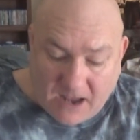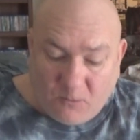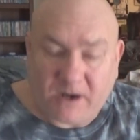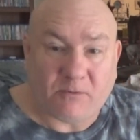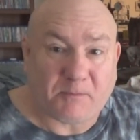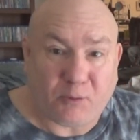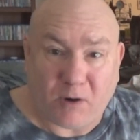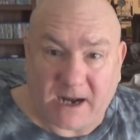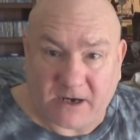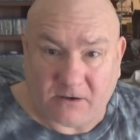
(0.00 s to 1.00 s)
And we were
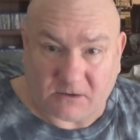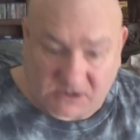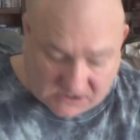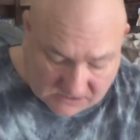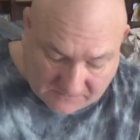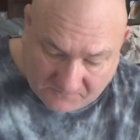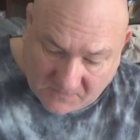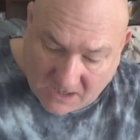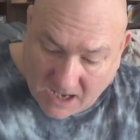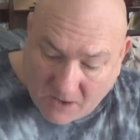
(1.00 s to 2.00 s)

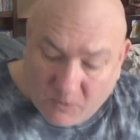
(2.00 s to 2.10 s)
predators.